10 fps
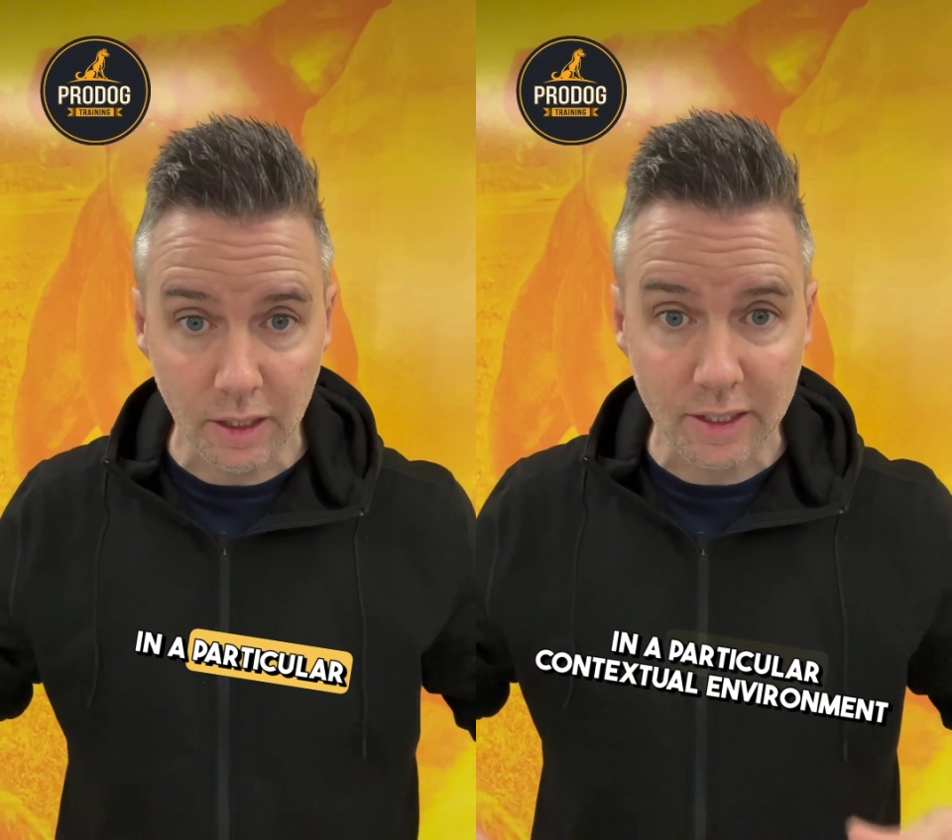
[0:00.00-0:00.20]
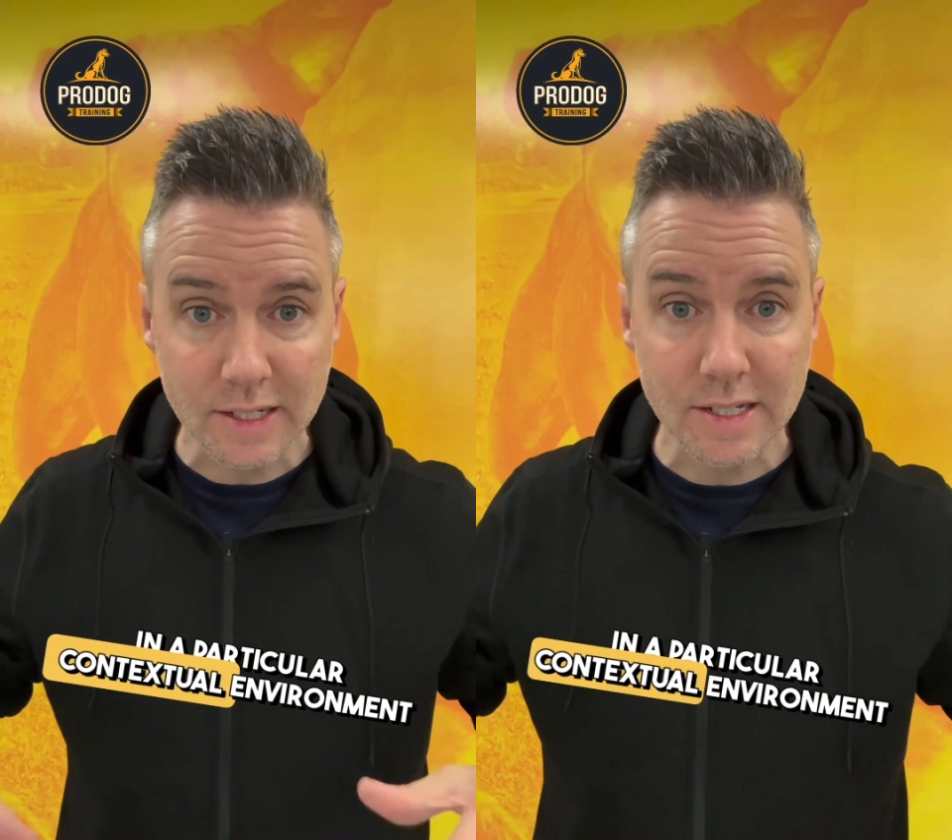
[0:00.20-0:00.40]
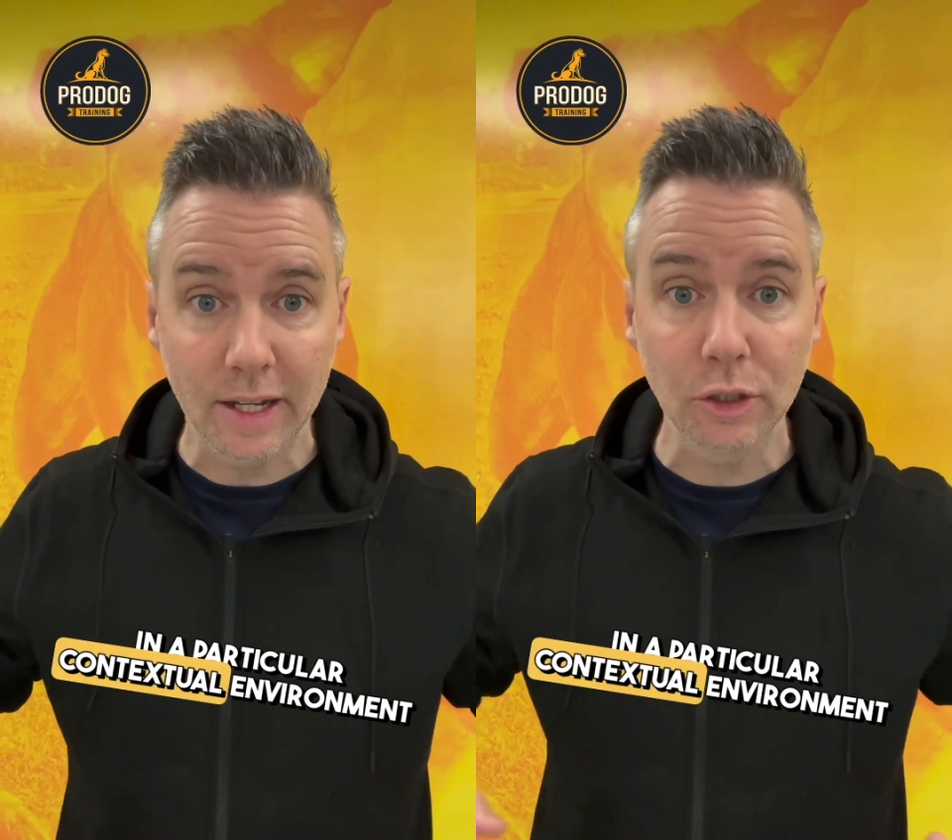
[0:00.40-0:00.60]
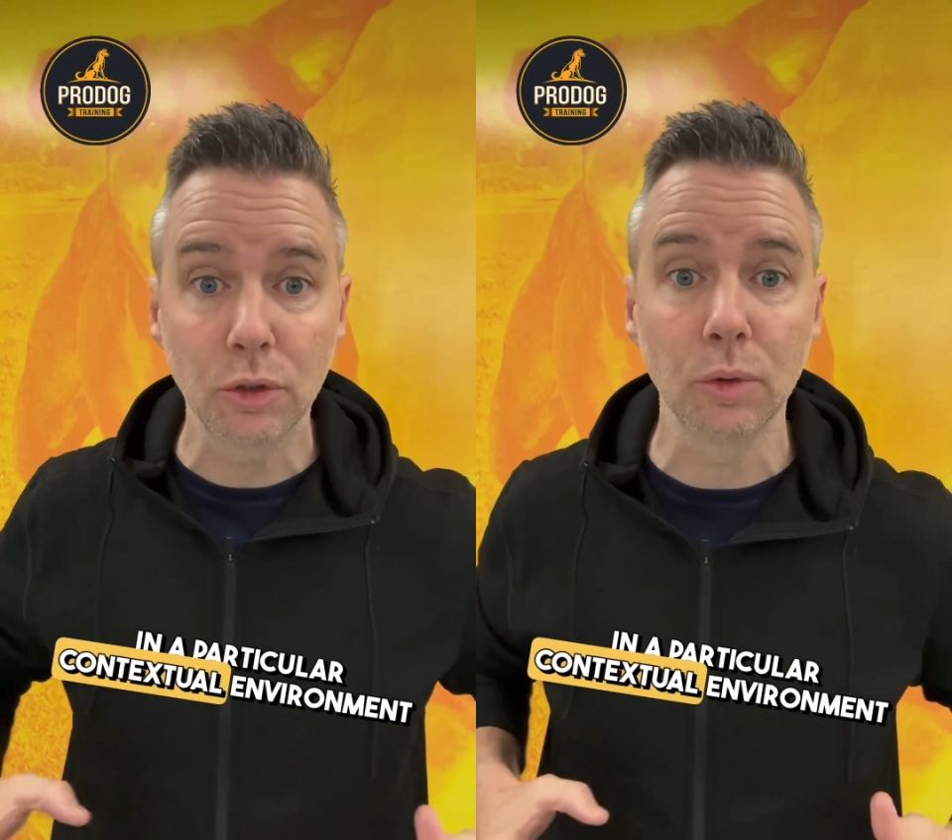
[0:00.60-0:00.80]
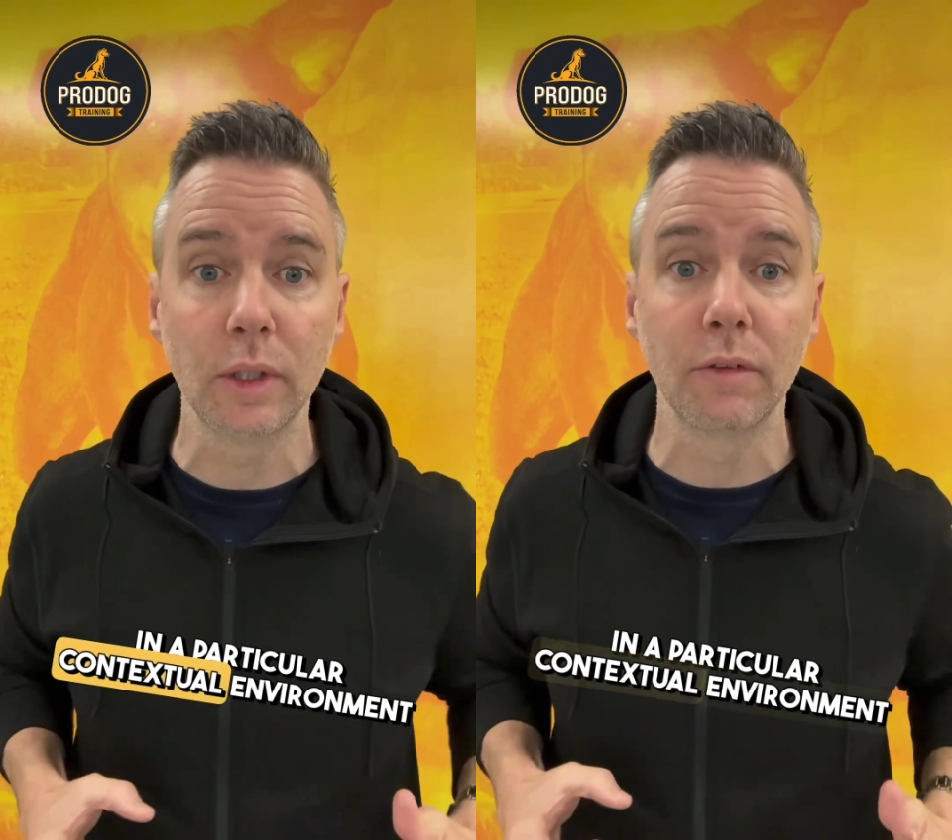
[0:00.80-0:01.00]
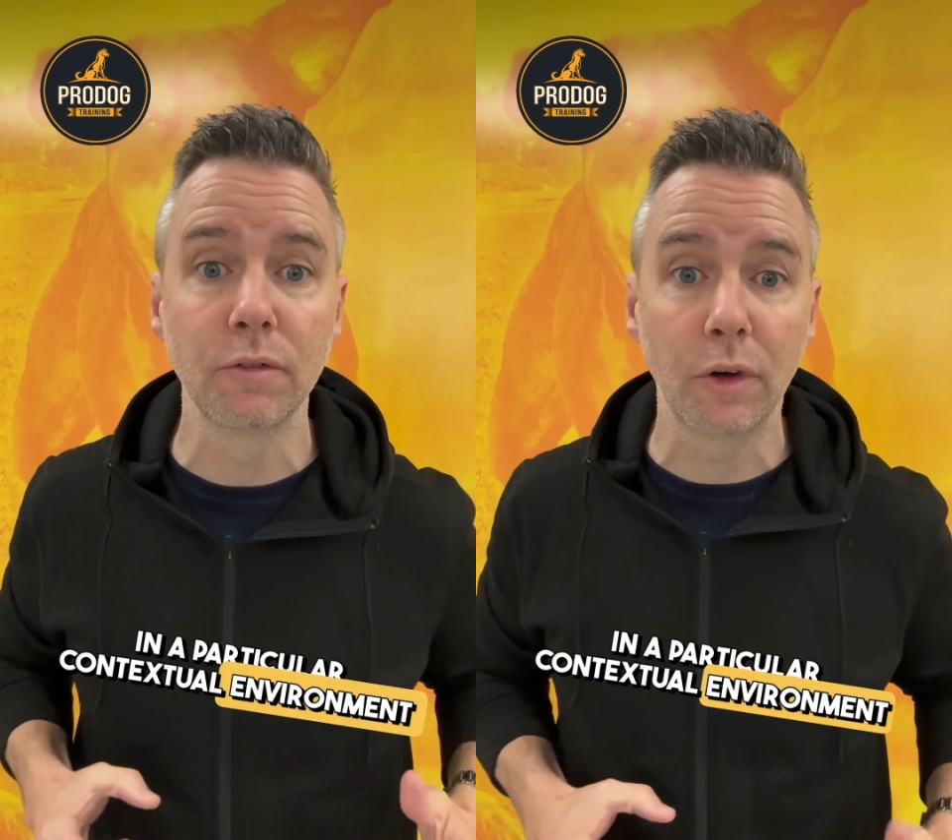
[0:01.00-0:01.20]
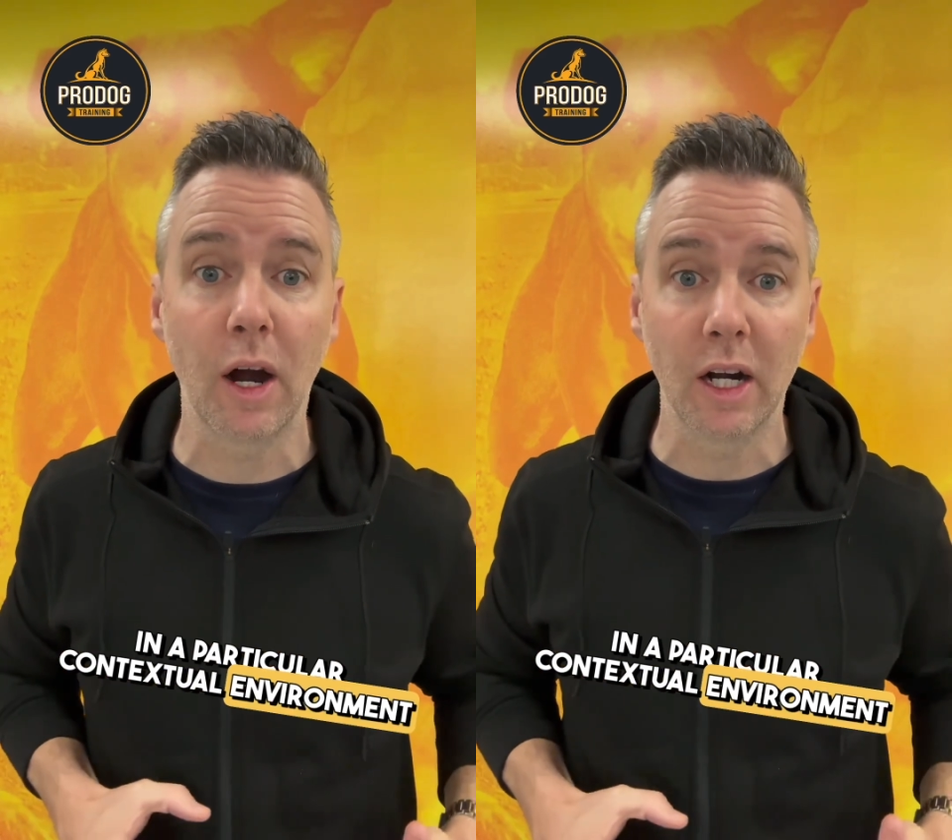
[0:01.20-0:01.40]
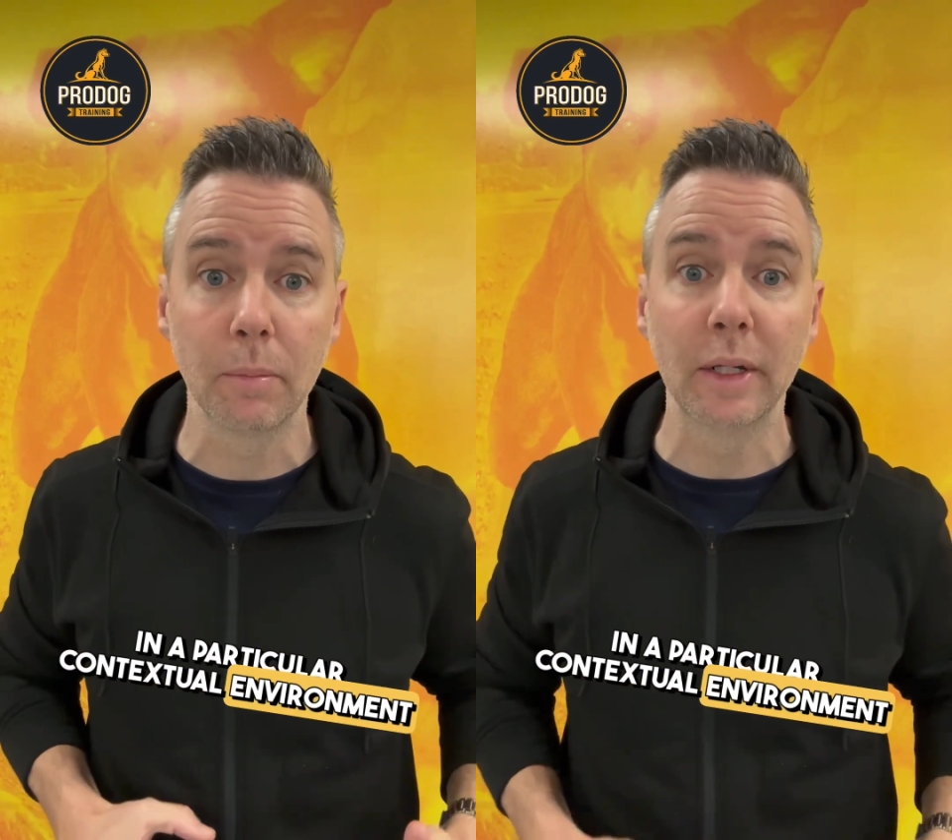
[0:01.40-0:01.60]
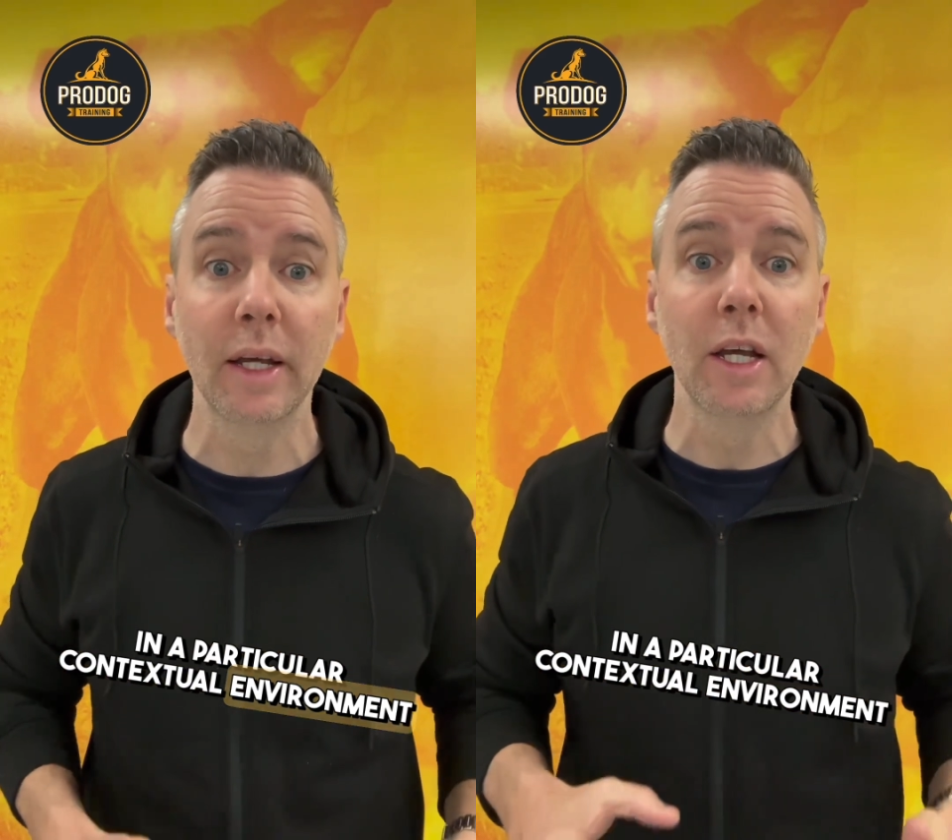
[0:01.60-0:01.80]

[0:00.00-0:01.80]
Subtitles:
contextual environment